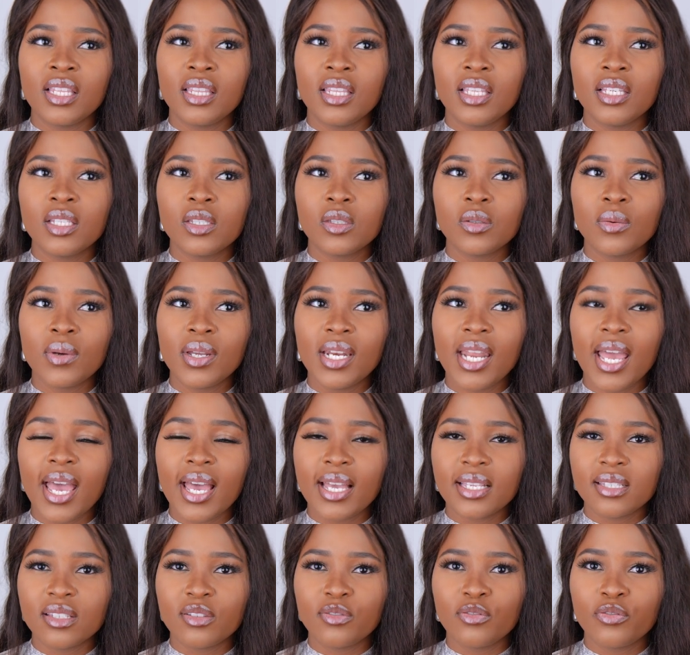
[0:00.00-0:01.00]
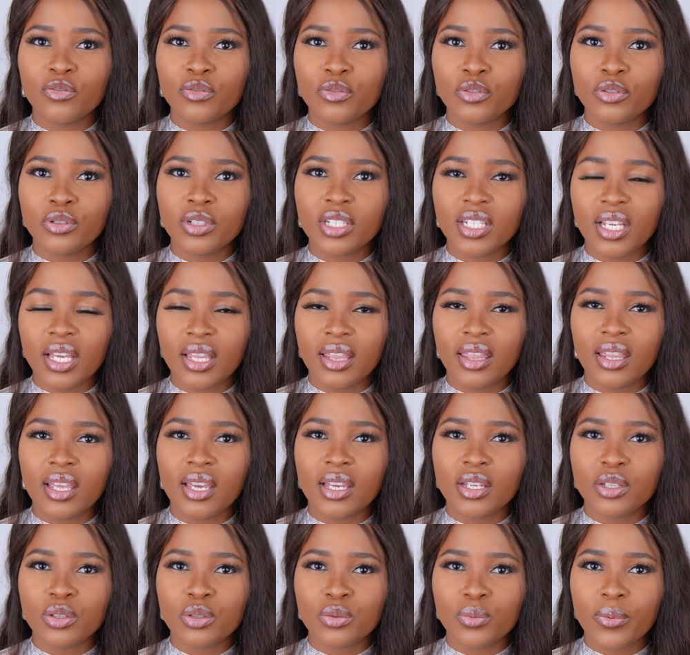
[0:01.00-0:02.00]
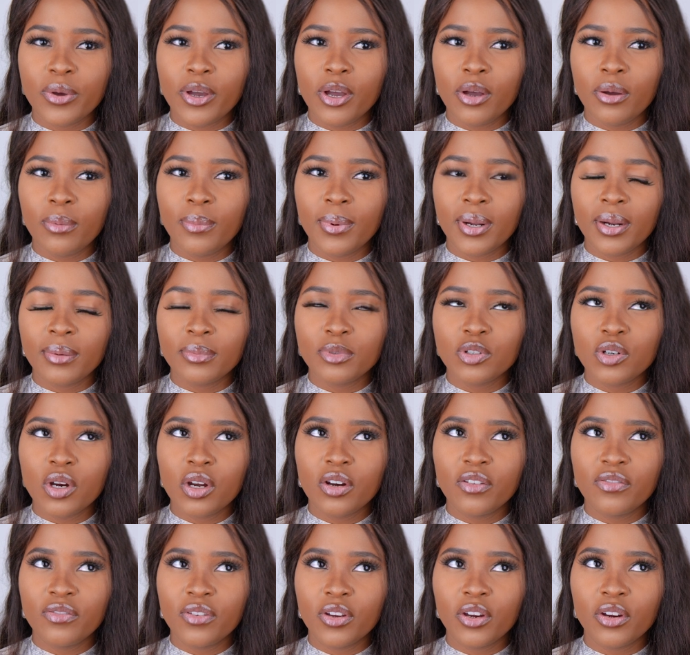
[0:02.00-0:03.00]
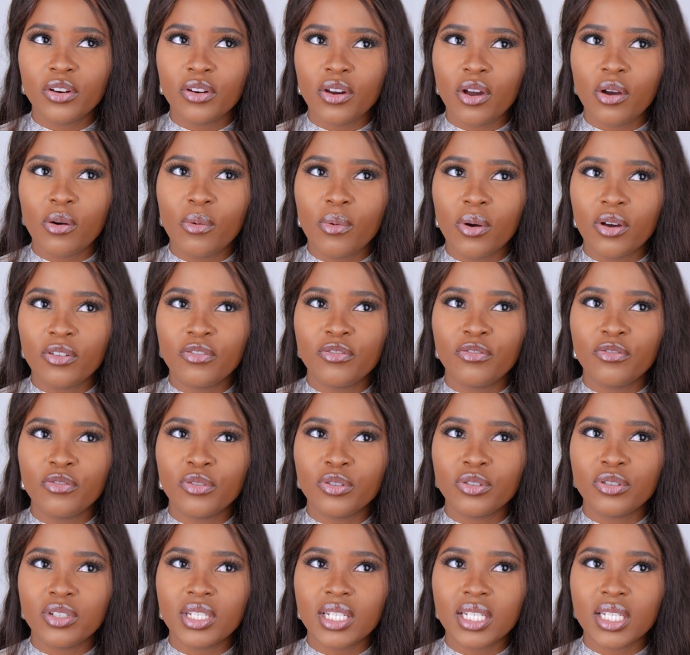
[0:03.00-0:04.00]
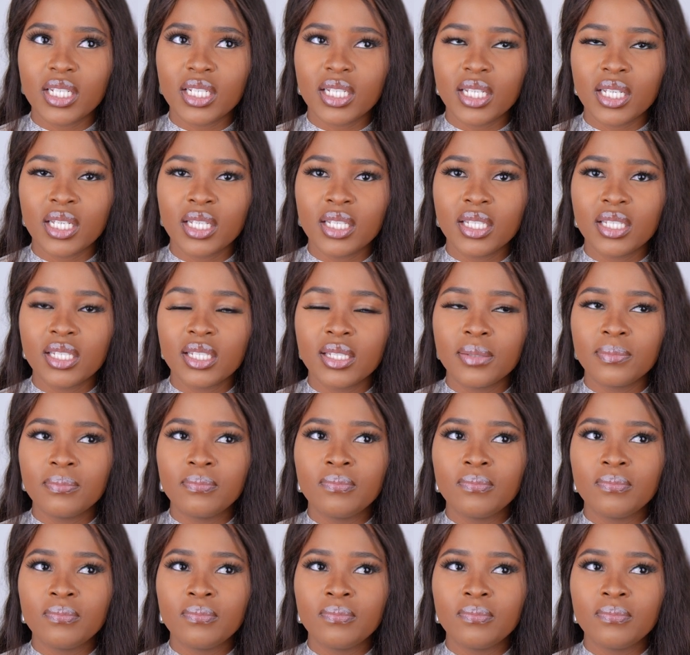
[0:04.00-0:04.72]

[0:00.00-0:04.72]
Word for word: this one has a fruit in there as well, but I'm trying to figure out what fruit it is.